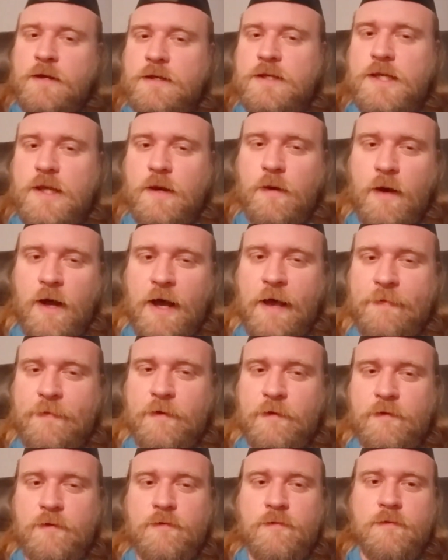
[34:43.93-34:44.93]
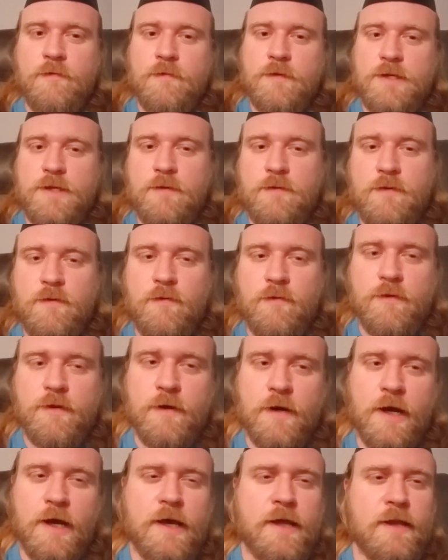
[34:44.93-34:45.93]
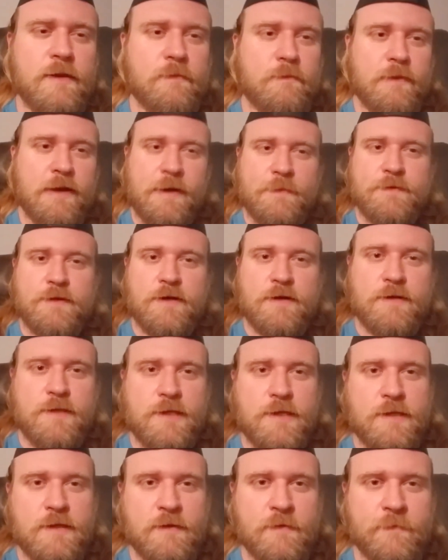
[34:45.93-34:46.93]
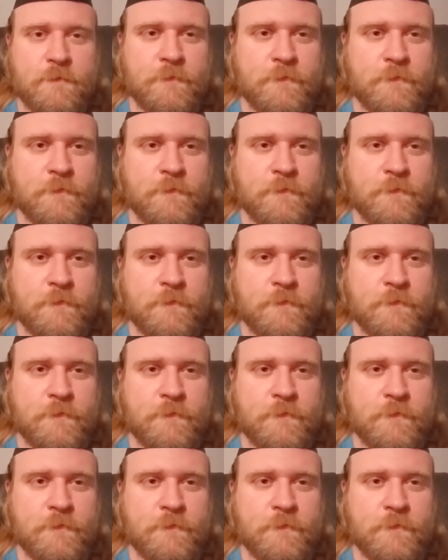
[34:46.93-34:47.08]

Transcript: So hot, they're cool. So cool, they're hot. Pop-Tarts.